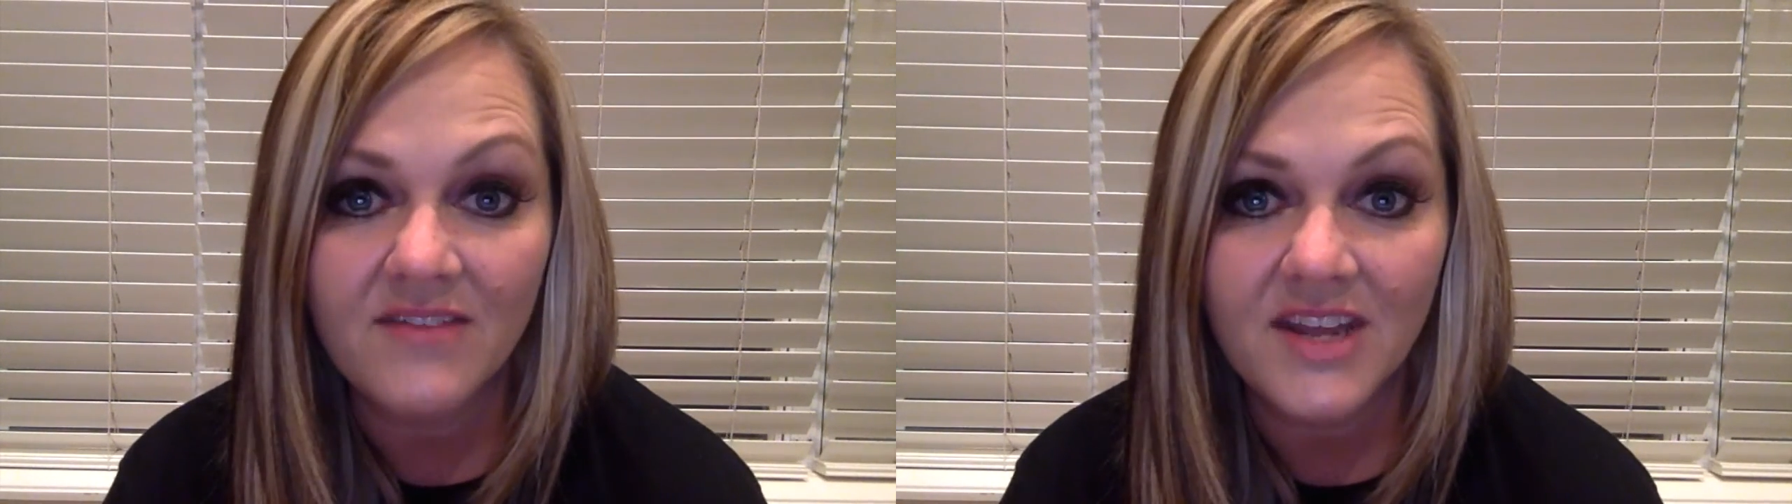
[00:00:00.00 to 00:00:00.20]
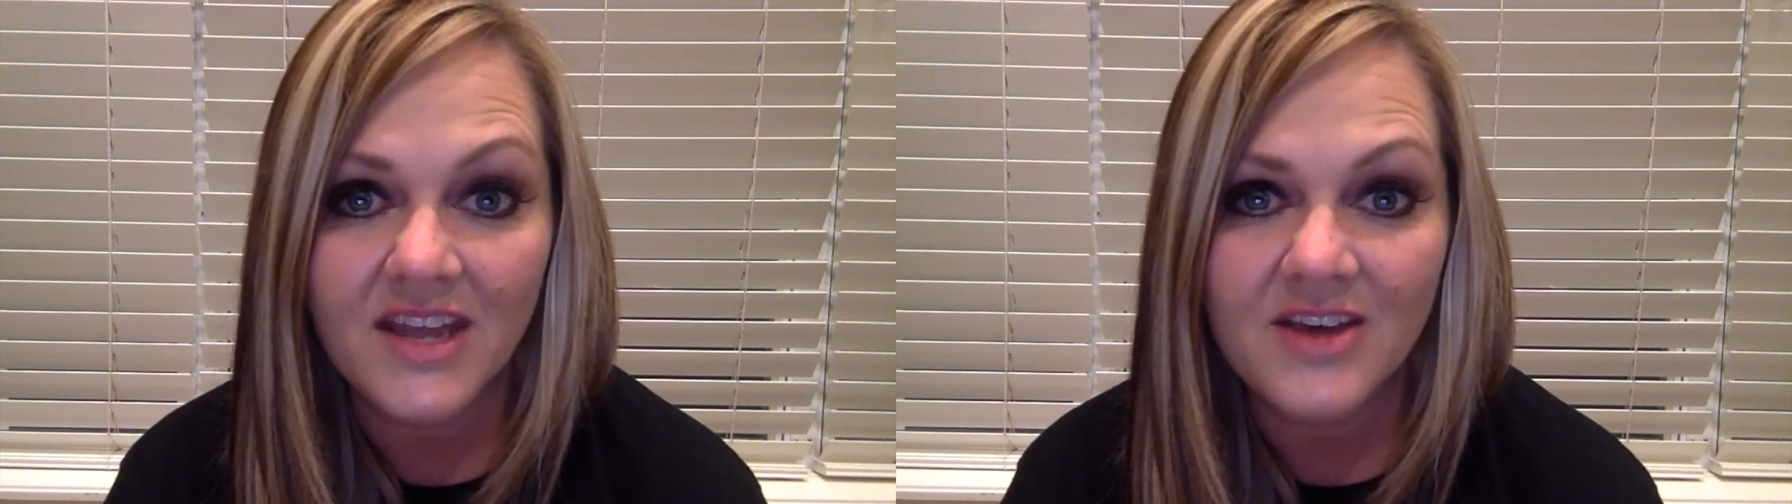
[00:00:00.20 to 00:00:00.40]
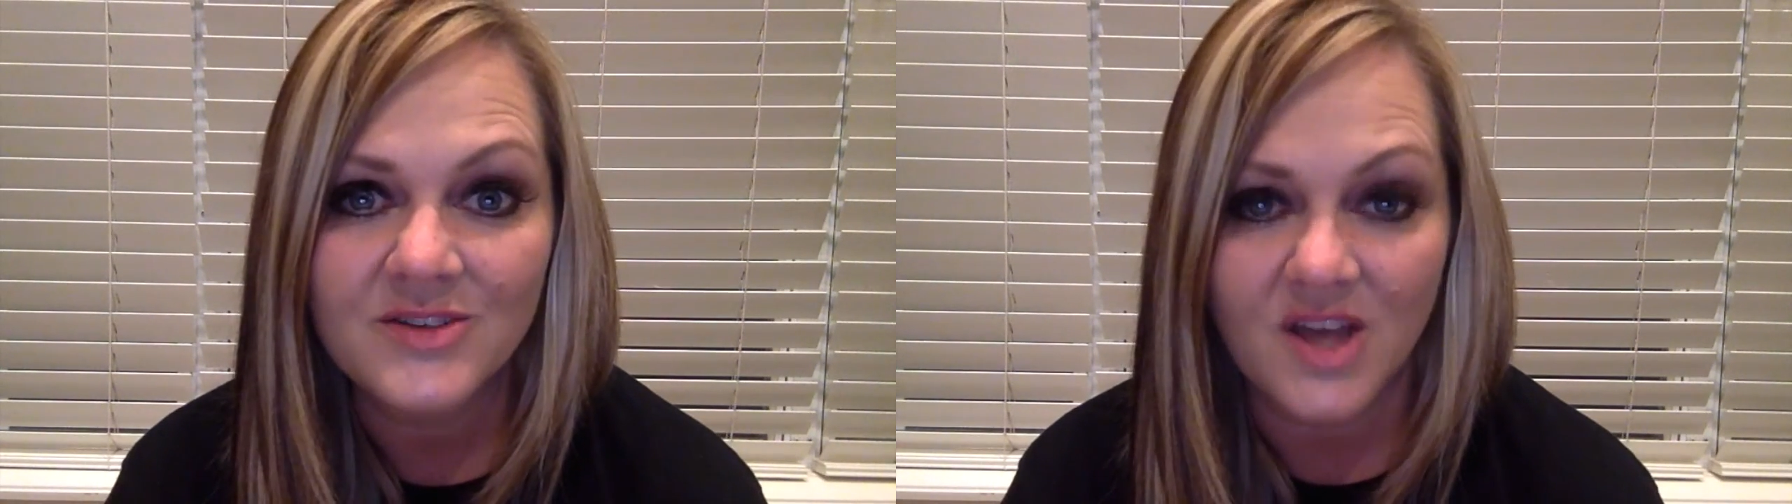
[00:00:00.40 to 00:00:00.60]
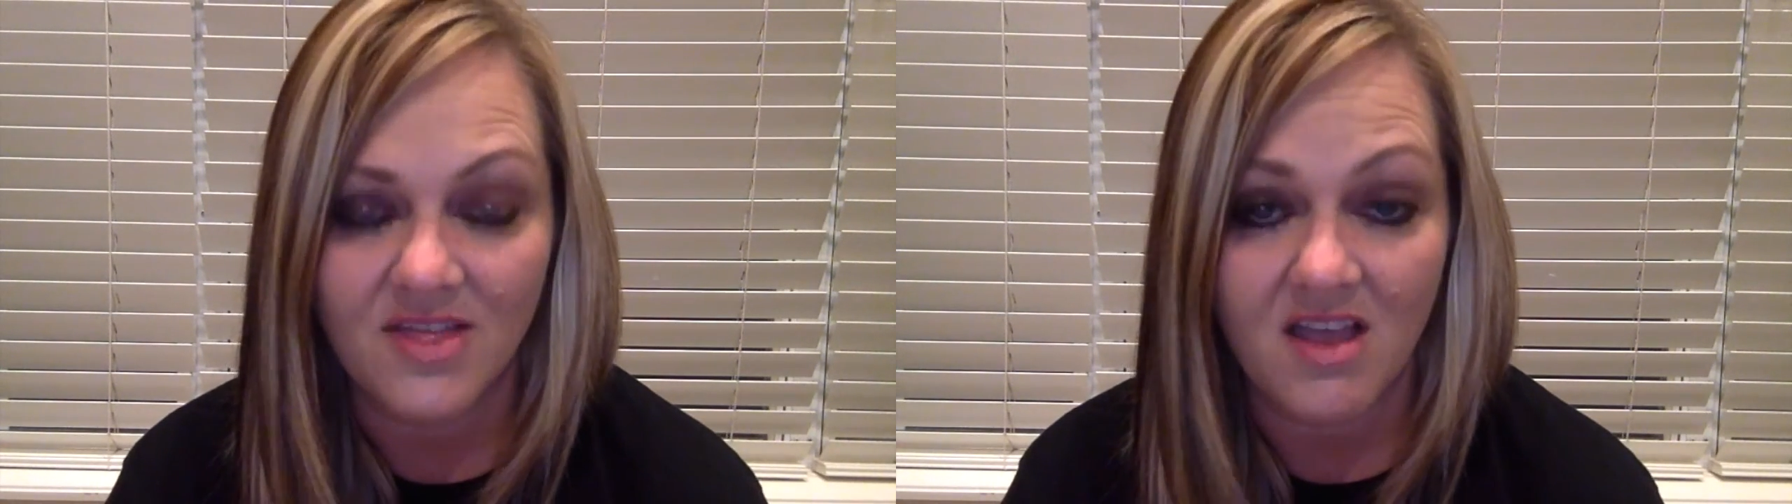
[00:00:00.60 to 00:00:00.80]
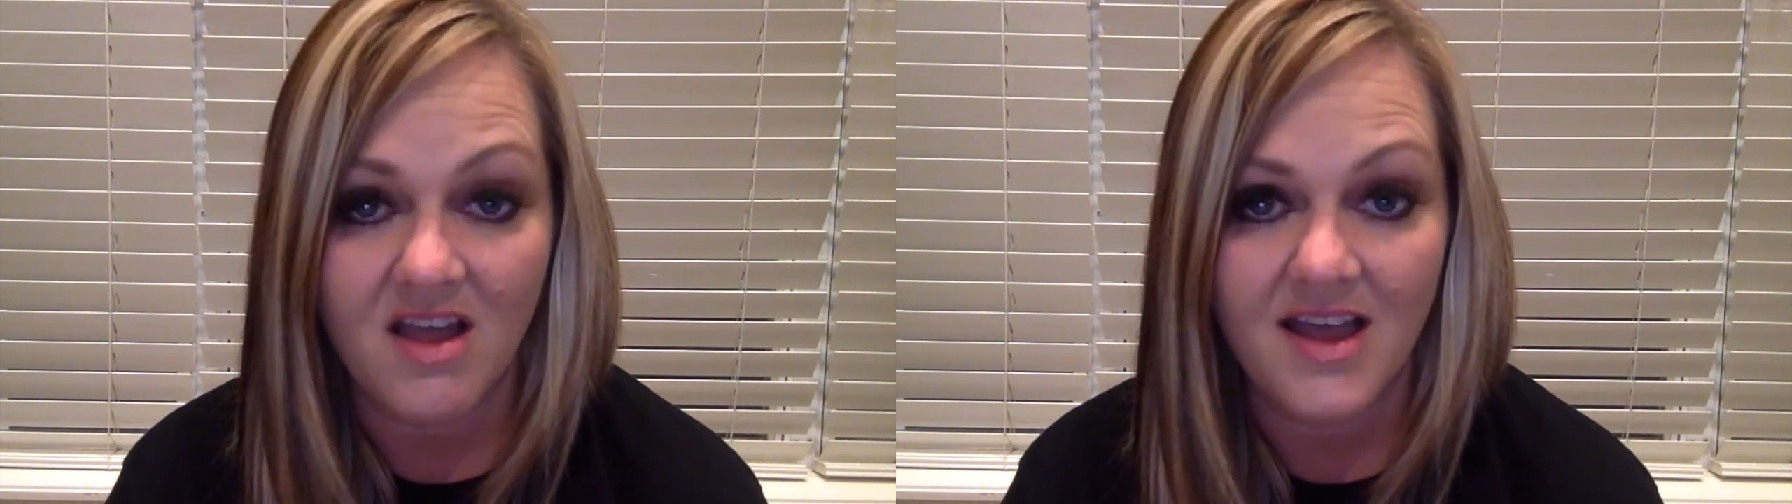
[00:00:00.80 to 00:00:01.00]
videos
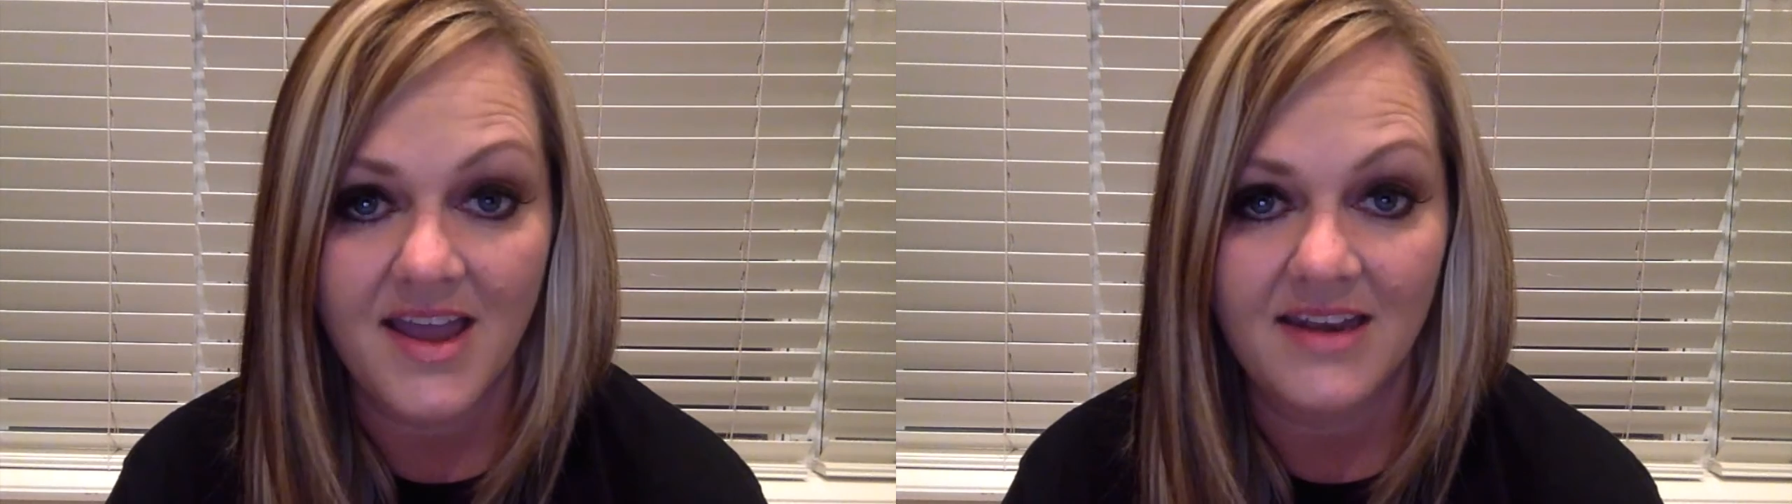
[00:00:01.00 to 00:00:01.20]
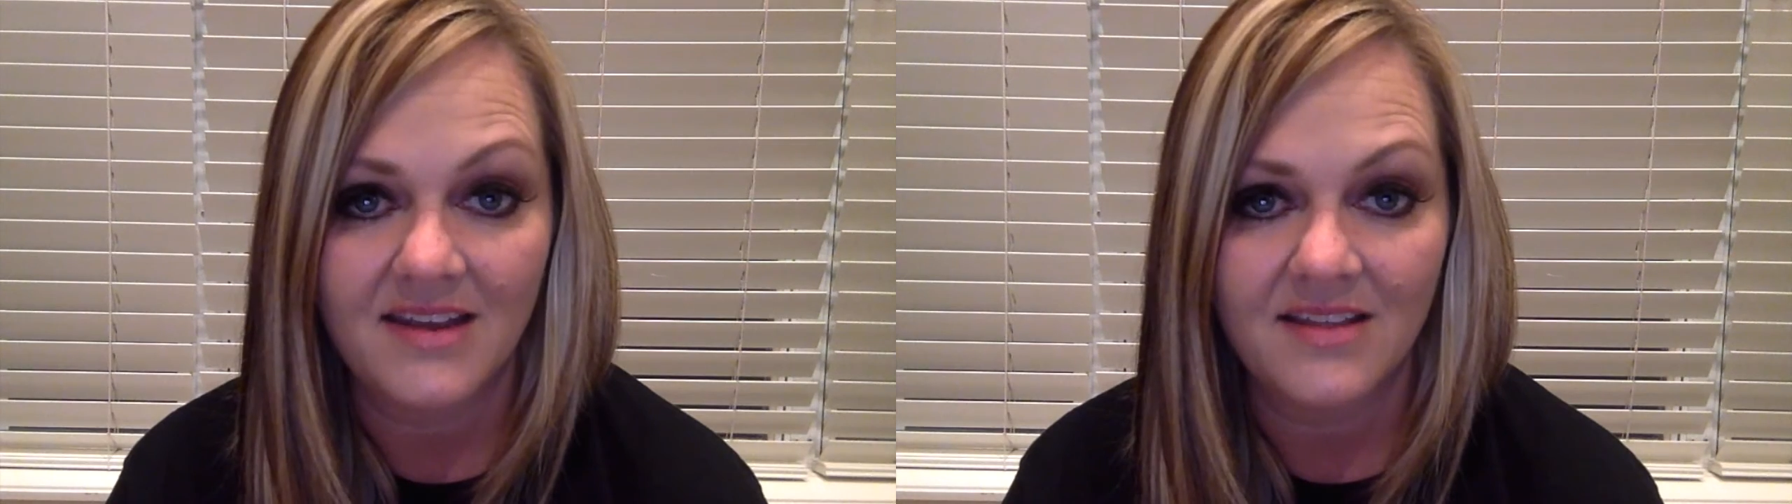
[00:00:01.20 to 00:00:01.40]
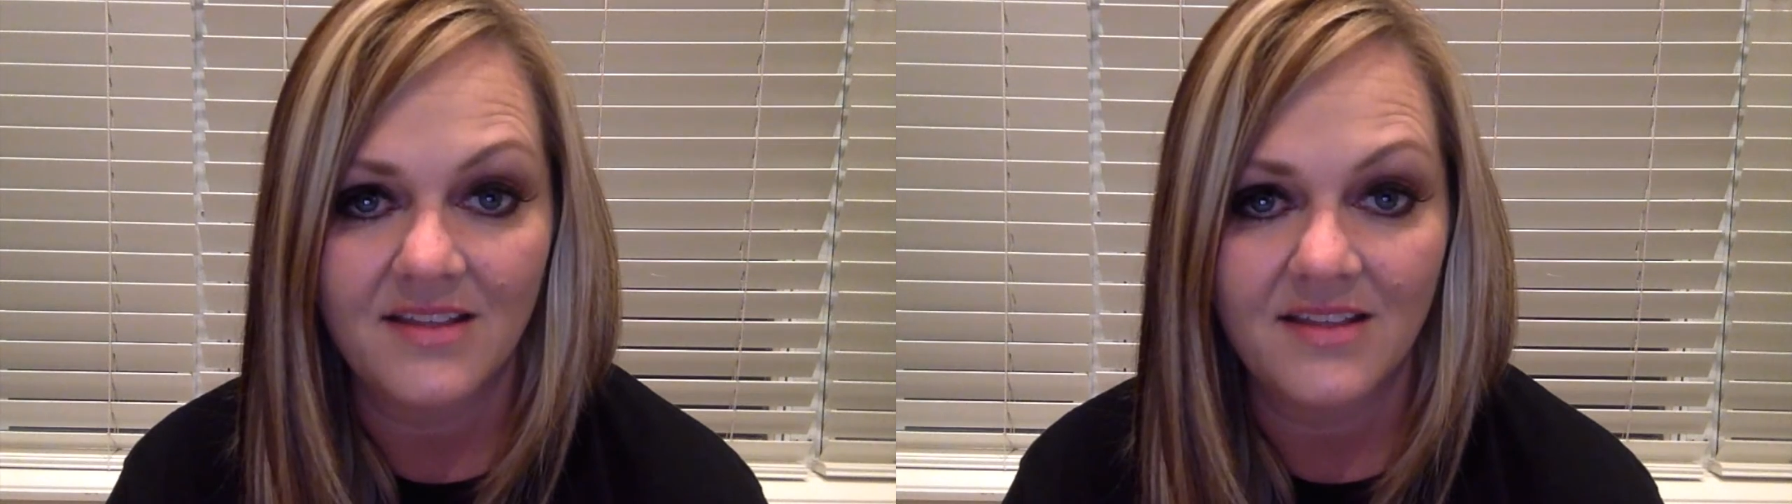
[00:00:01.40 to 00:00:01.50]
online.